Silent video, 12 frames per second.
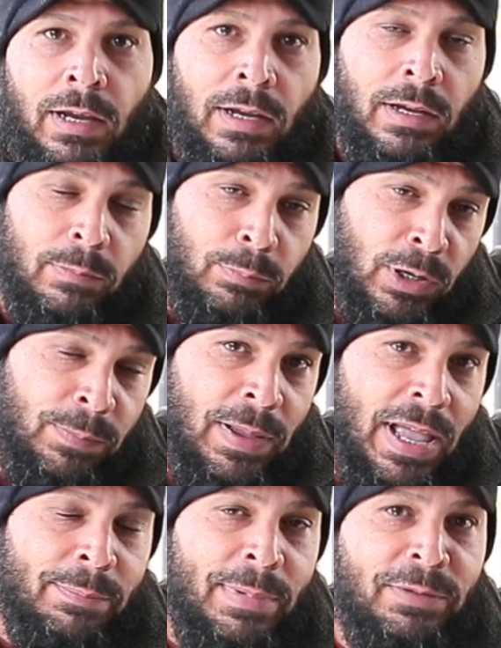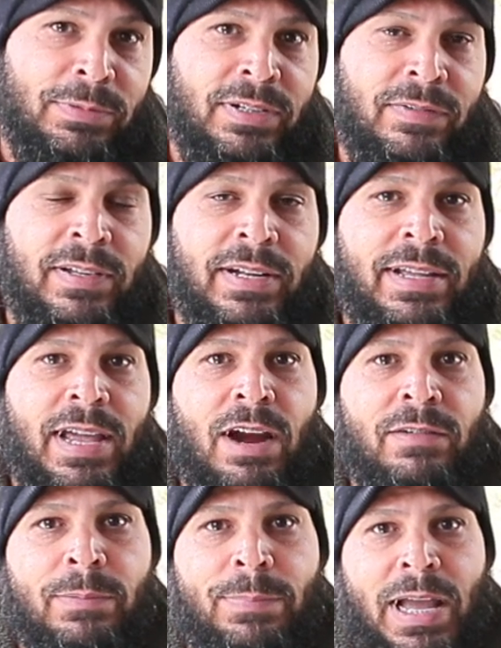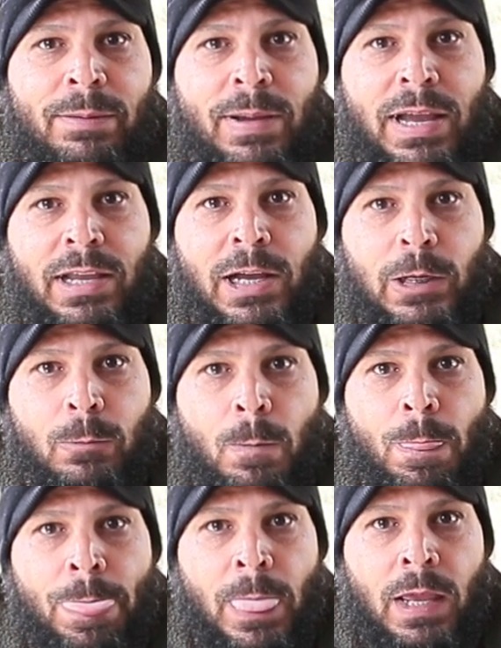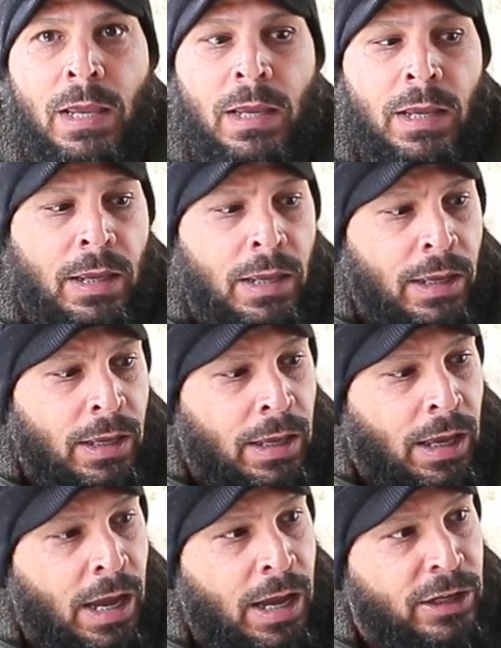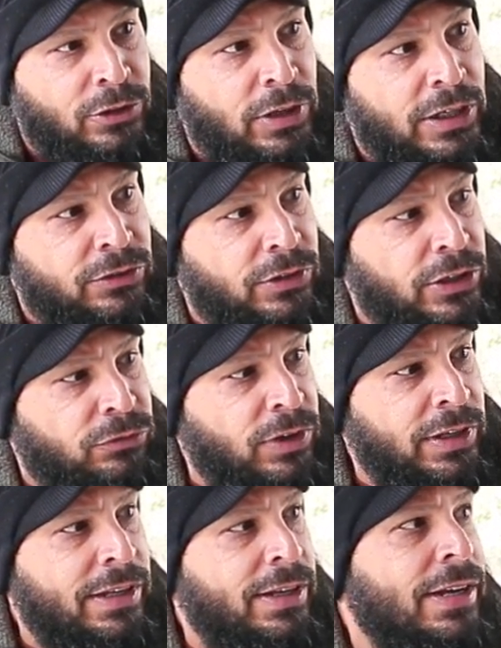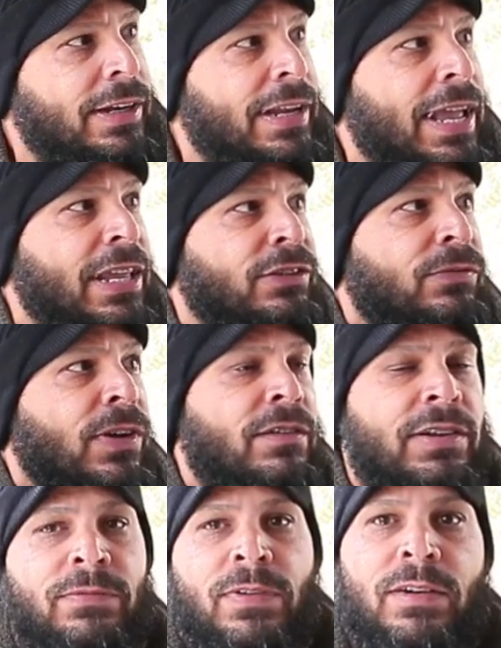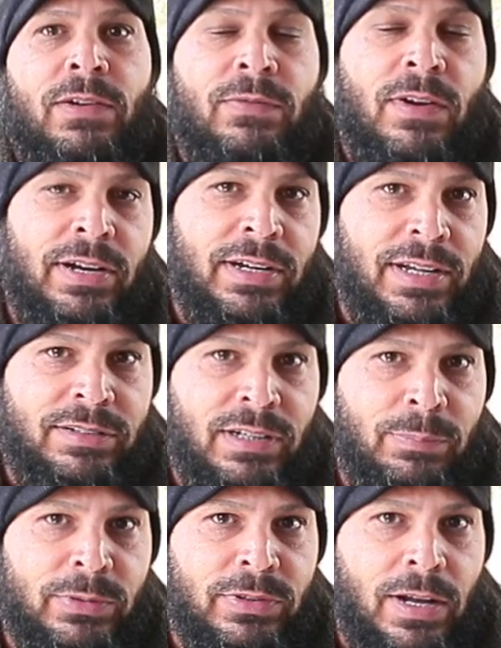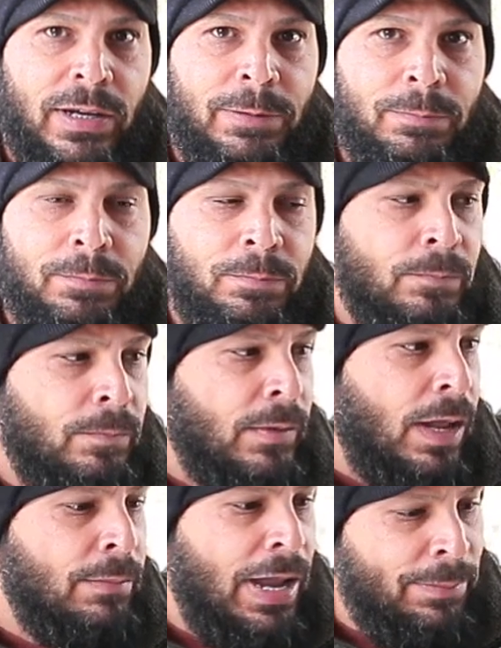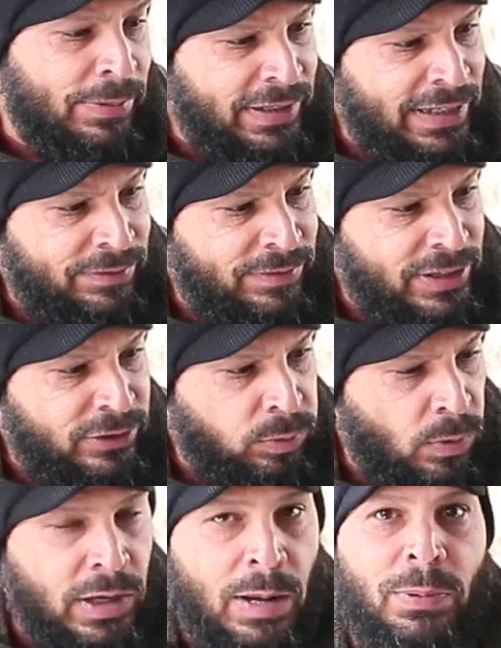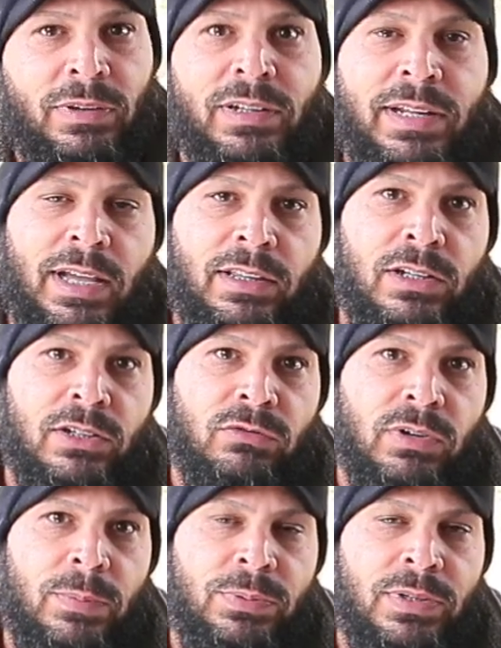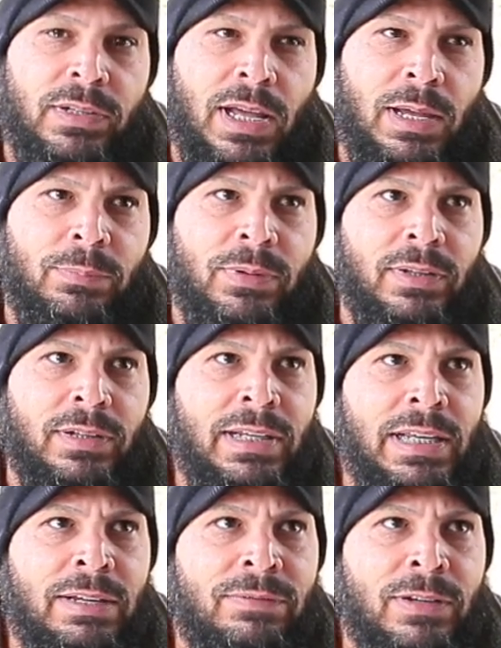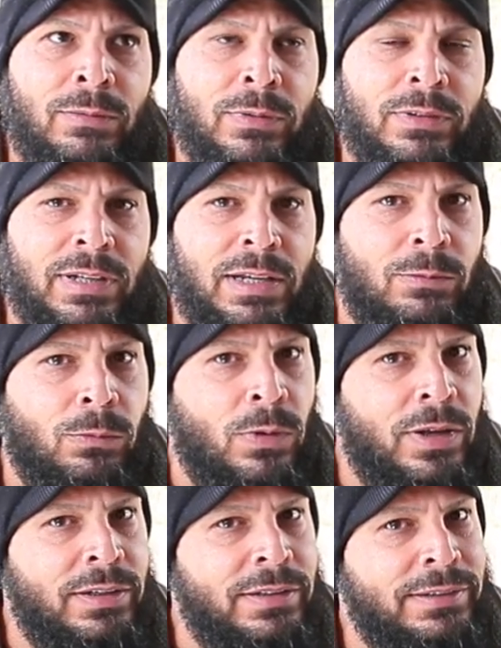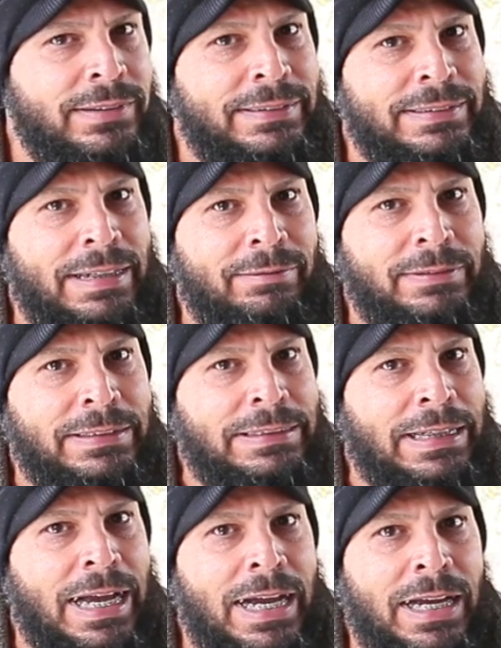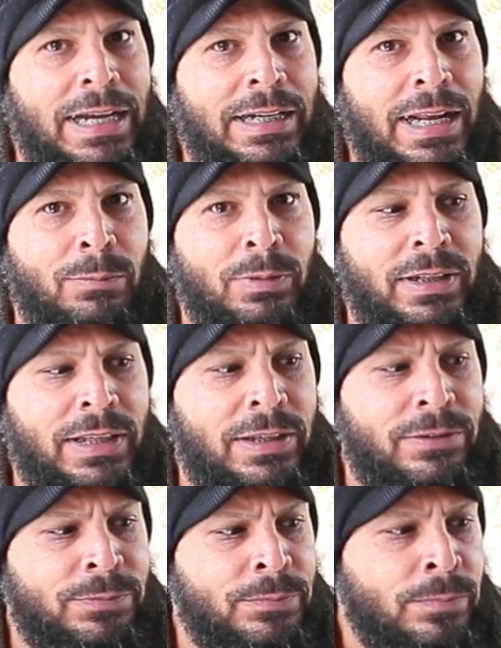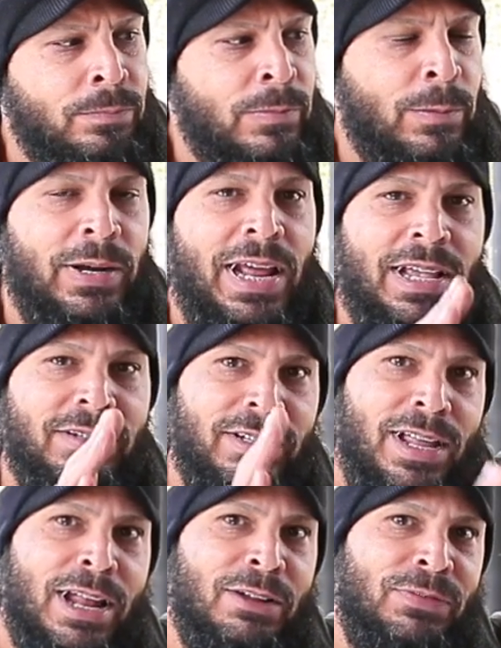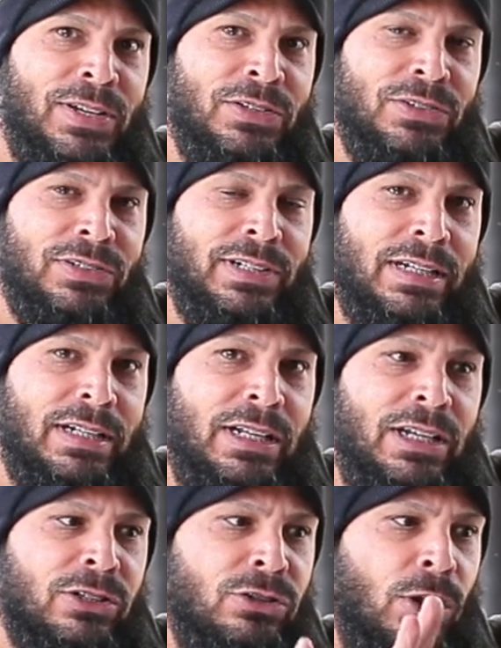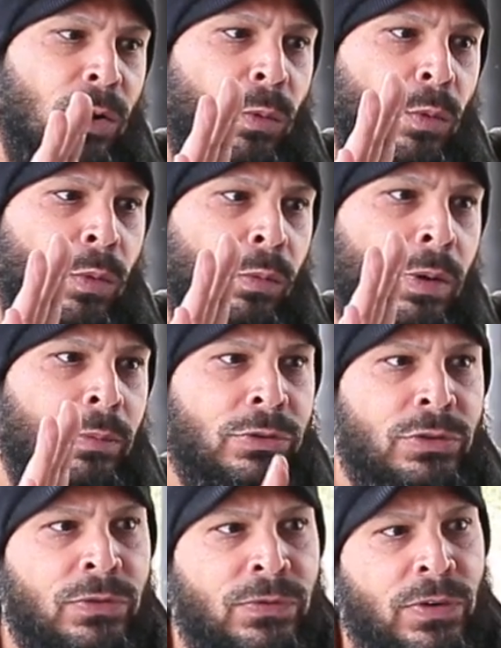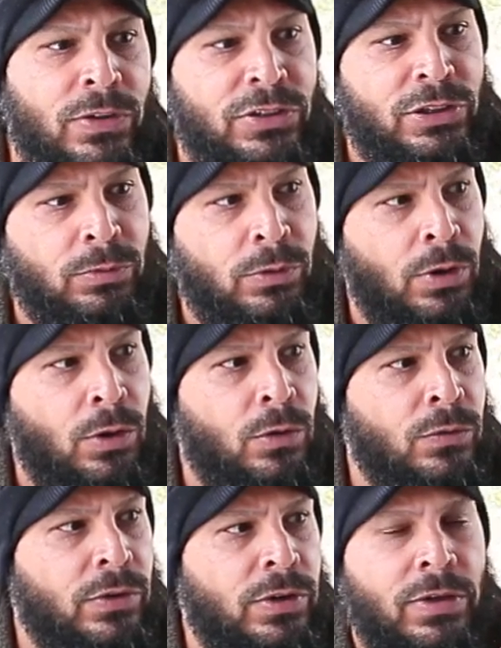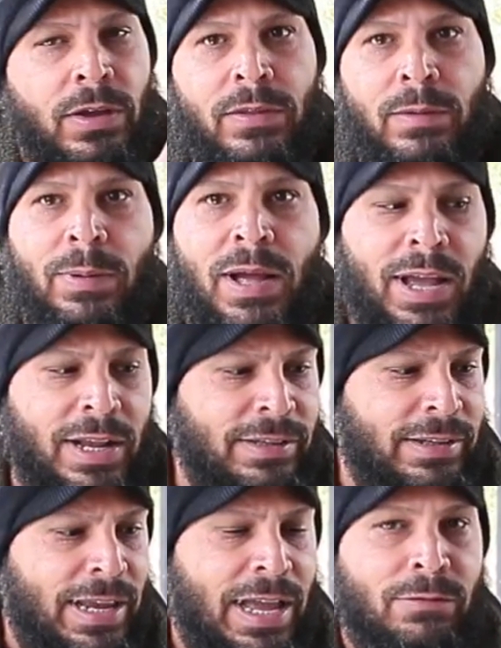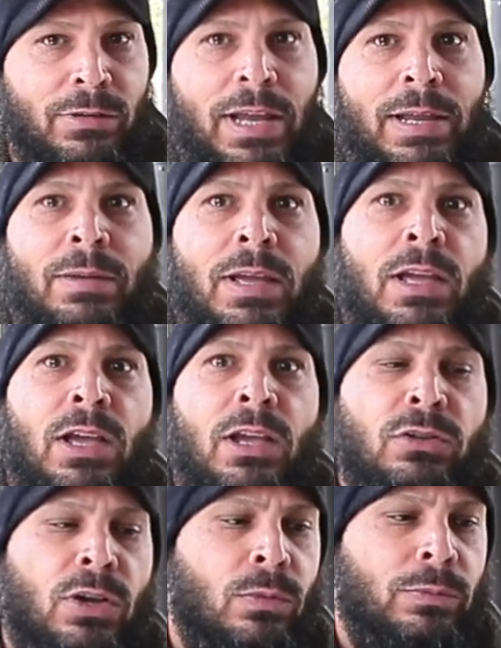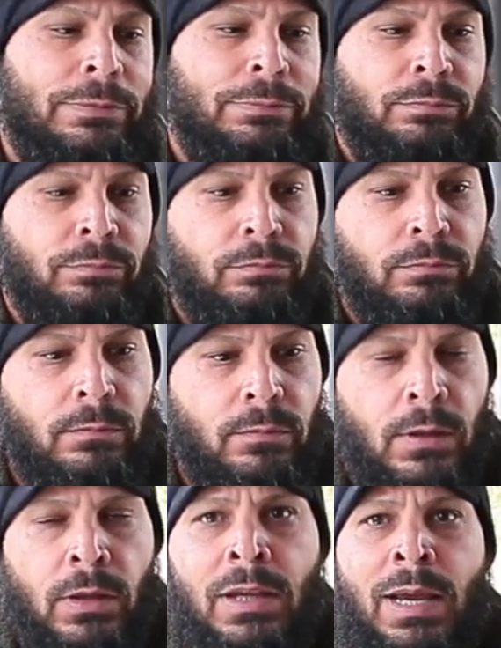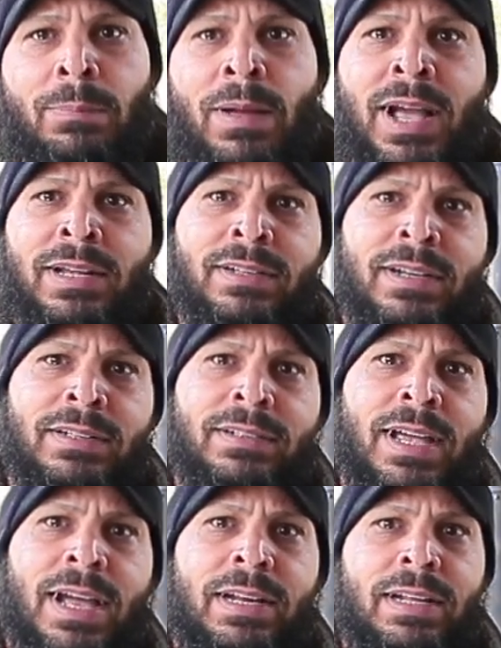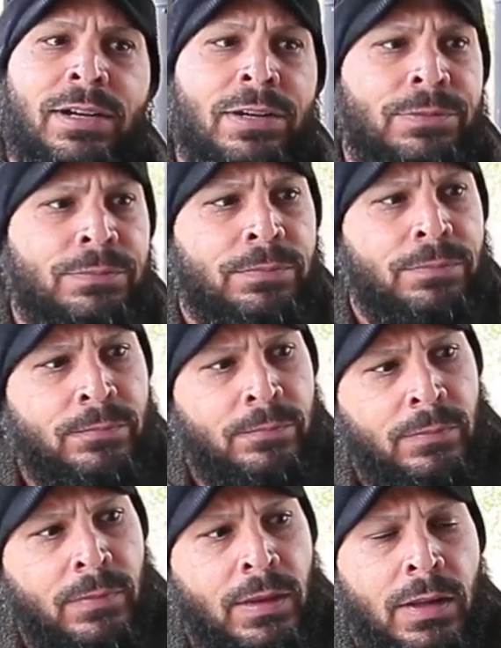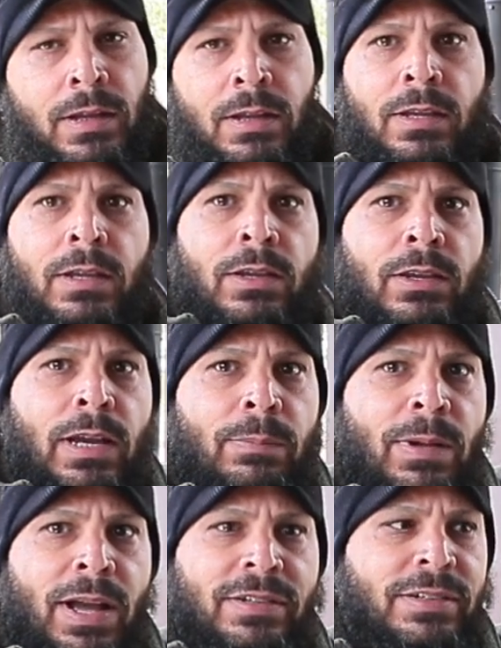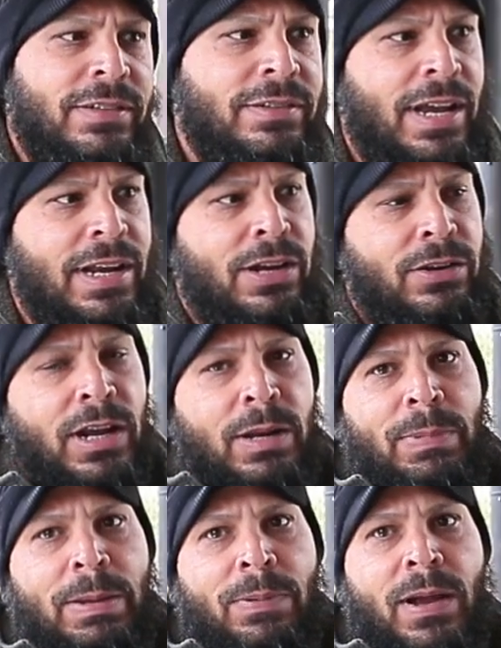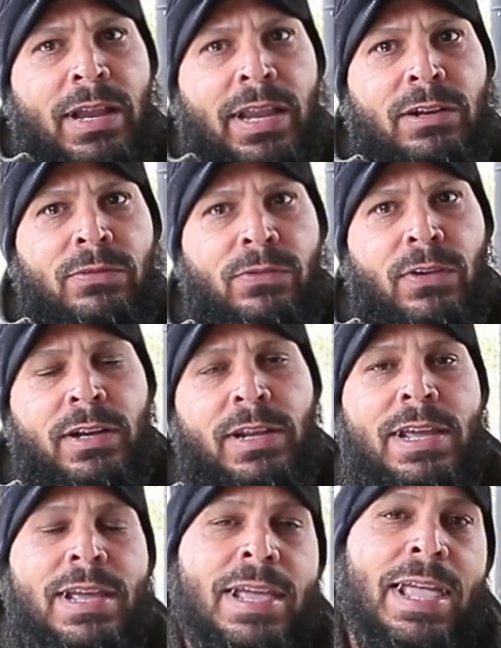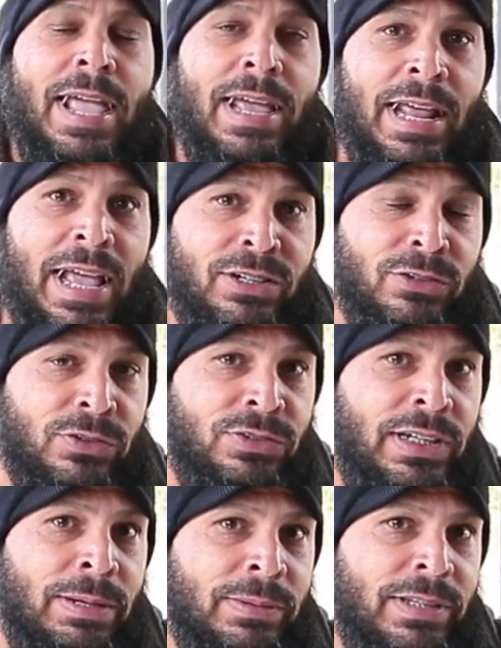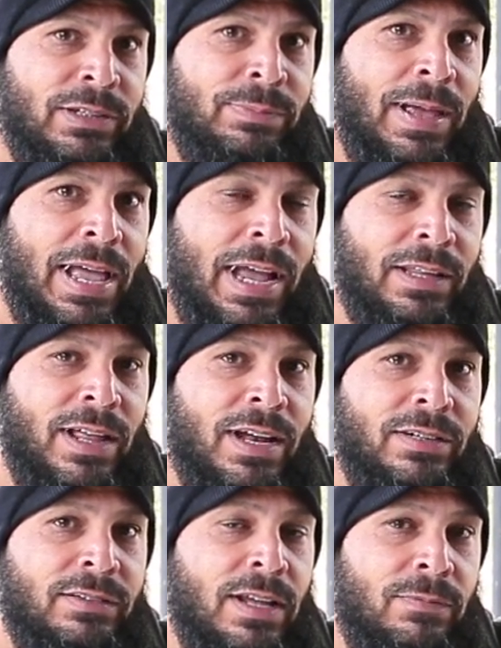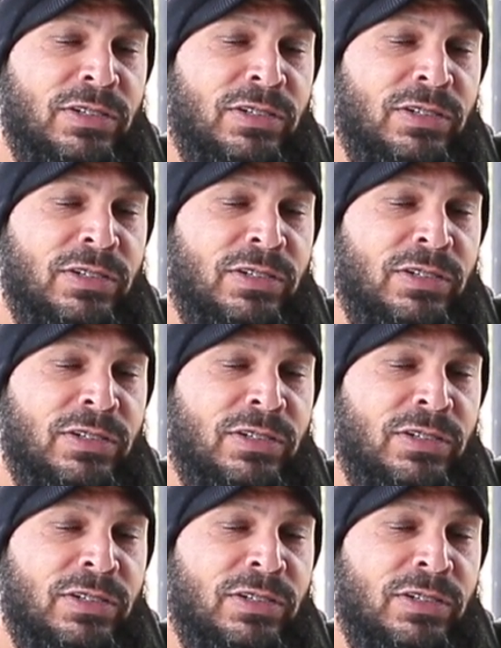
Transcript: a, a, book bag made specifically to carry a backpack gun. Uh, it's, it's, it's really good. It has very, very, very nice zippers on it. Um, I believe this one, I'll put the link in the description. I believe it was like 179 I believe, but it has a lot of features in it. So well, what we'll do first is we'll go over the pockets that they have, okay? So you got pockets on the side here. You got pockets on the side here. You got a big pocket in the front. And as you'll see with this pack, a lot of stuff